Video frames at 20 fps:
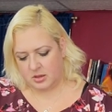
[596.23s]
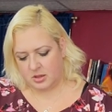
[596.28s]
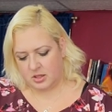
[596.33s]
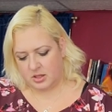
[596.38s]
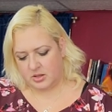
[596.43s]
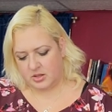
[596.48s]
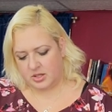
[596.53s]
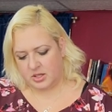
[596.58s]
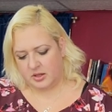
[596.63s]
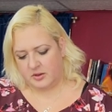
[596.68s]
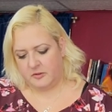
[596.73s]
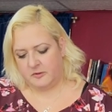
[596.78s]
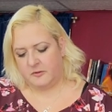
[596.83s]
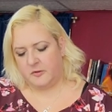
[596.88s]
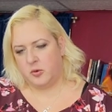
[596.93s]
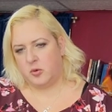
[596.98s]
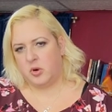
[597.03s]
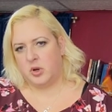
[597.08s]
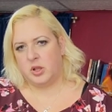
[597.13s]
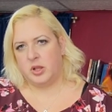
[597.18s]
There's like
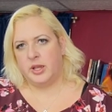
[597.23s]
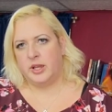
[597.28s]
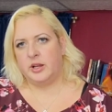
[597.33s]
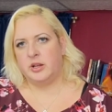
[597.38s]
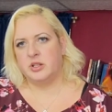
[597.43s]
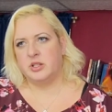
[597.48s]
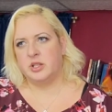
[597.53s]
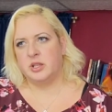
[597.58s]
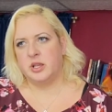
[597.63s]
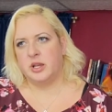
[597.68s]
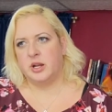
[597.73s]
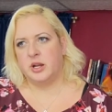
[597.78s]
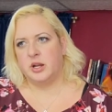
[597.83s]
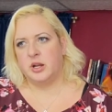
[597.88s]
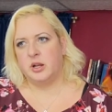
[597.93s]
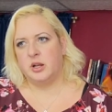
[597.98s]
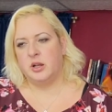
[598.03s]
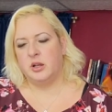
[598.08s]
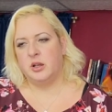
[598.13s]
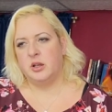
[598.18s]
four layers in there.
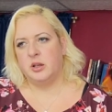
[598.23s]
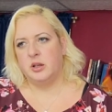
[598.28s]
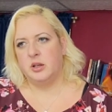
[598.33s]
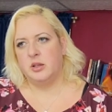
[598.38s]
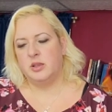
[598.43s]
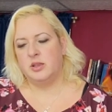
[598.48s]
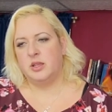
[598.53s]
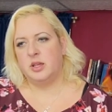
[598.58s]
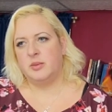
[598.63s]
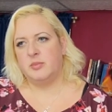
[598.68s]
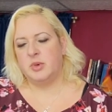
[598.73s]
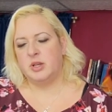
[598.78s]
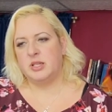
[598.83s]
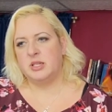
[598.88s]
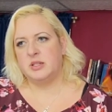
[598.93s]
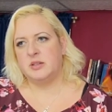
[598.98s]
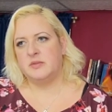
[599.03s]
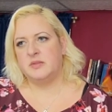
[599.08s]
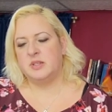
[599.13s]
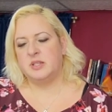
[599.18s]
They must
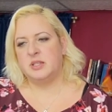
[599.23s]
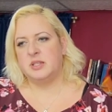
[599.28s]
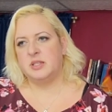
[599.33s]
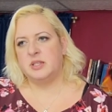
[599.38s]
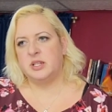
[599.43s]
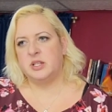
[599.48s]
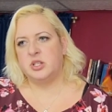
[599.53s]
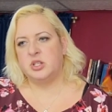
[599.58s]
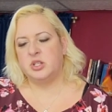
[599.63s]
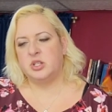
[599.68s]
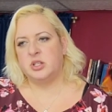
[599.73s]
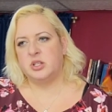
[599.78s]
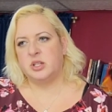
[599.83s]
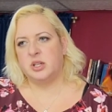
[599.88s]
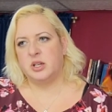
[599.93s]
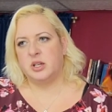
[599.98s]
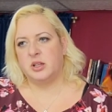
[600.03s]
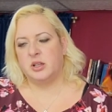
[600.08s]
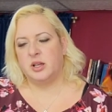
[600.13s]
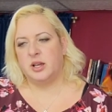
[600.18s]
have stitched the
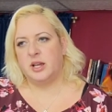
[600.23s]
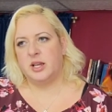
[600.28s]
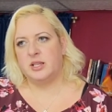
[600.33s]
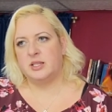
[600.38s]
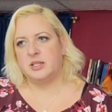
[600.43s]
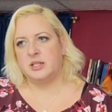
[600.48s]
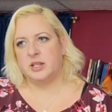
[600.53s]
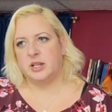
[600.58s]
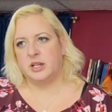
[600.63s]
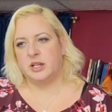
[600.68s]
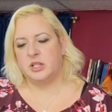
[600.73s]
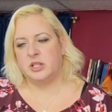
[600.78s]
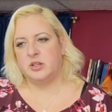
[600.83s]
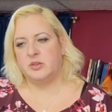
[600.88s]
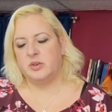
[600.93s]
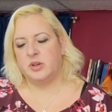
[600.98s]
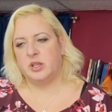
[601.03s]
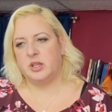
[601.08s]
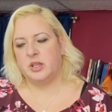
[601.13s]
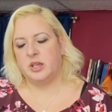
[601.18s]
elastic to
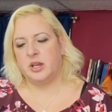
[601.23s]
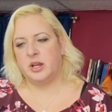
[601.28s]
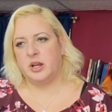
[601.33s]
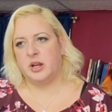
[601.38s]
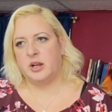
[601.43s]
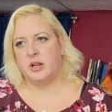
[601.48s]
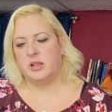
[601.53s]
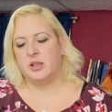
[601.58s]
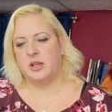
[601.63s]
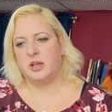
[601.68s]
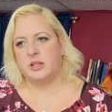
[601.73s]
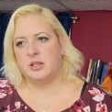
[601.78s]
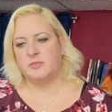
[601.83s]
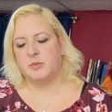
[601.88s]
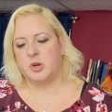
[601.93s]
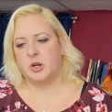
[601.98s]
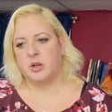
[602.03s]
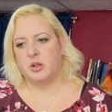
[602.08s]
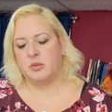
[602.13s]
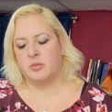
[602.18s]
it there, and that's
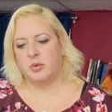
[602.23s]
part of the